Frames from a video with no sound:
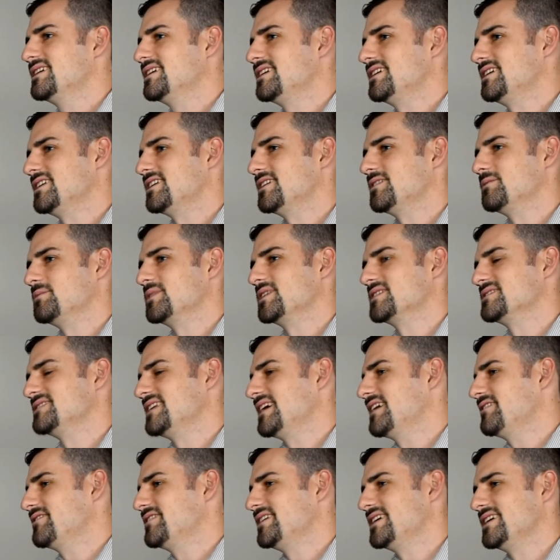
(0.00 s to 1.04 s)
You know, because
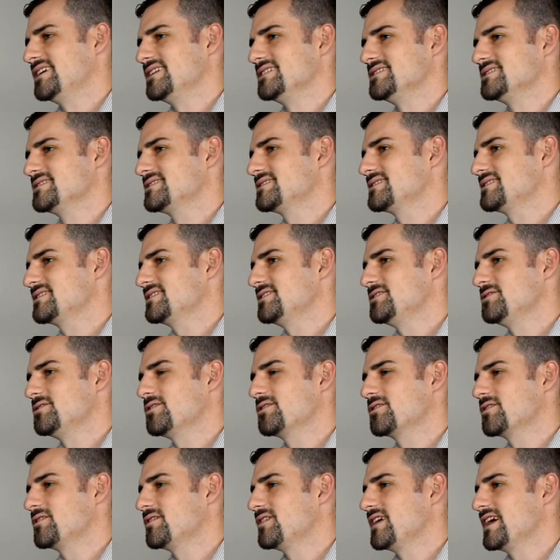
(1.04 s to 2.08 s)
nowadays you
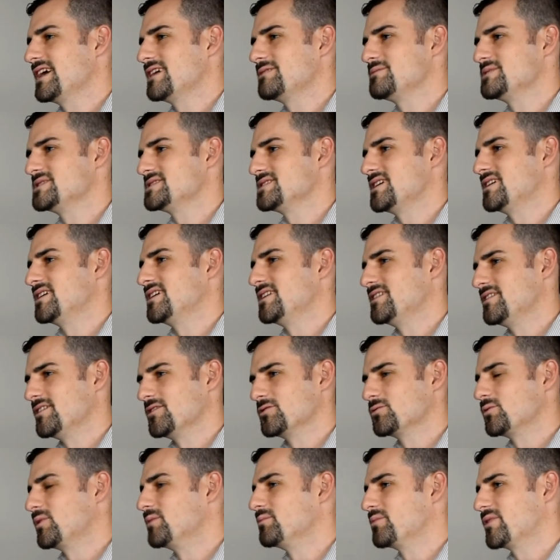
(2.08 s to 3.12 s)
don't go to Amazon and
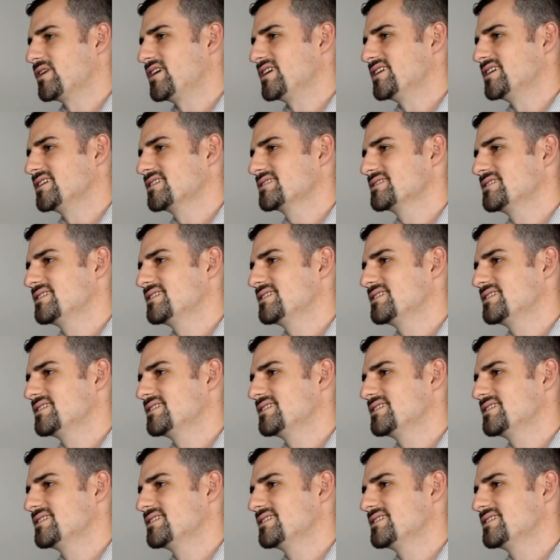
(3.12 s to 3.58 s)
there's one product.